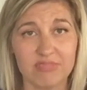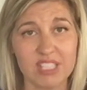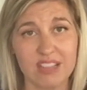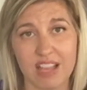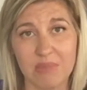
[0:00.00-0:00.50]

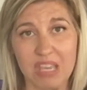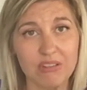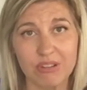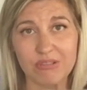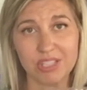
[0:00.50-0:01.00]
slimy and
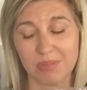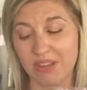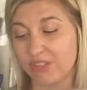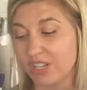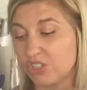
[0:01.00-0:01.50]
gross in my
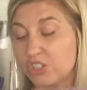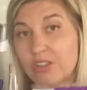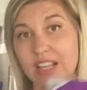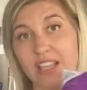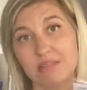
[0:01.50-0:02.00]
fridge. So
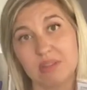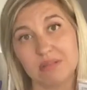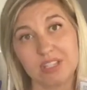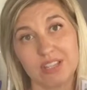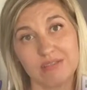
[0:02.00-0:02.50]
I like to be able
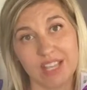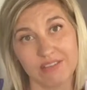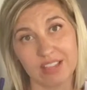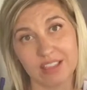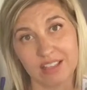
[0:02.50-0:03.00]
to use
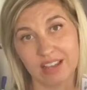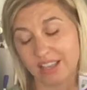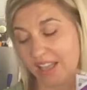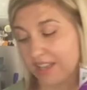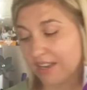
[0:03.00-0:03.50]
everything that I
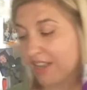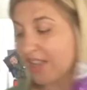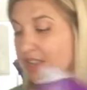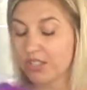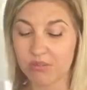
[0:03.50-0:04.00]
can.
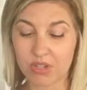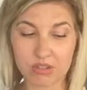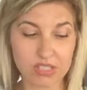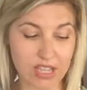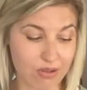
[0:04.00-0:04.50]
So I'm gonna
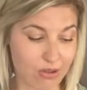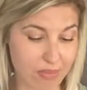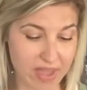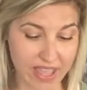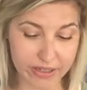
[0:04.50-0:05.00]
use that whole
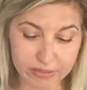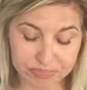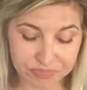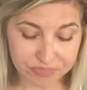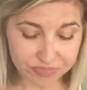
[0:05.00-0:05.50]
bag.
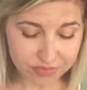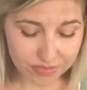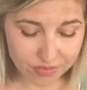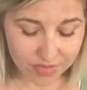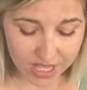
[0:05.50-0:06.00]

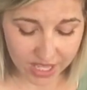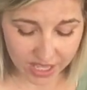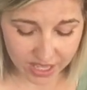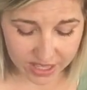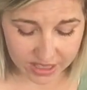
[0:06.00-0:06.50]

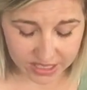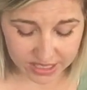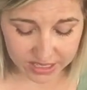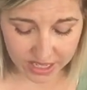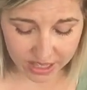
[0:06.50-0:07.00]
In the
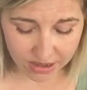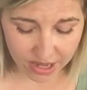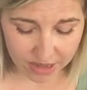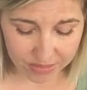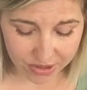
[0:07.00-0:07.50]
skillet,
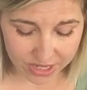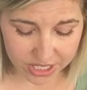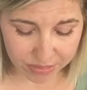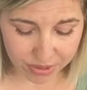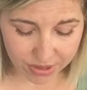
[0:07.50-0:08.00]
I'm going
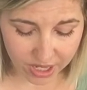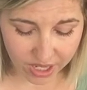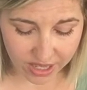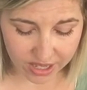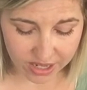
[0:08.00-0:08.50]
to put
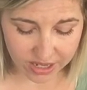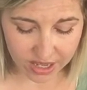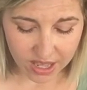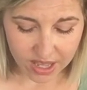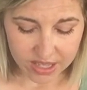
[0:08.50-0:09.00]
in
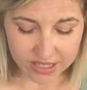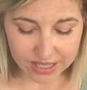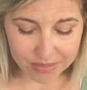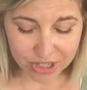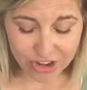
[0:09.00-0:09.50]

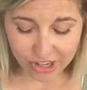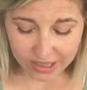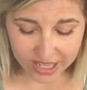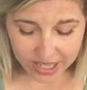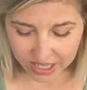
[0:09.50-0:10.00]
some
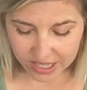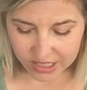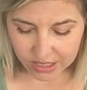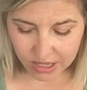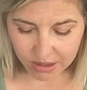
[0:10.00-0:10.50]
garlic. And
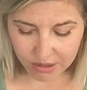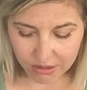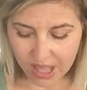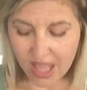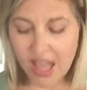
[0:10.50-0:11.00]

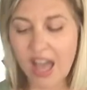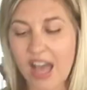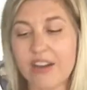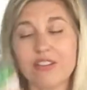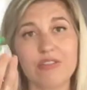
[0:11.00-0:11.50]
so I
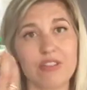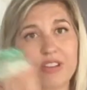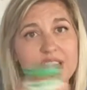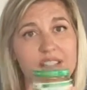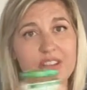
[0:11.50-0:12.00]
don't know if you
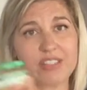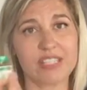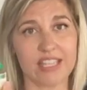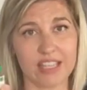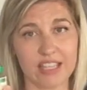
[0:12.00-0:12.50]
guys have ever
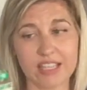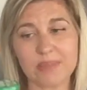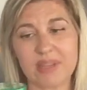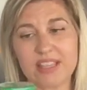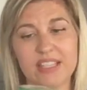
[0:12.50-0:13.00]
seen these,
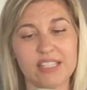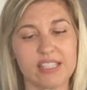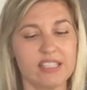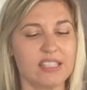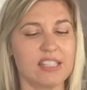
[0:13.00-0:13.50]
but this
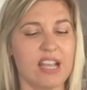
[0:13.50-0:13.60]
is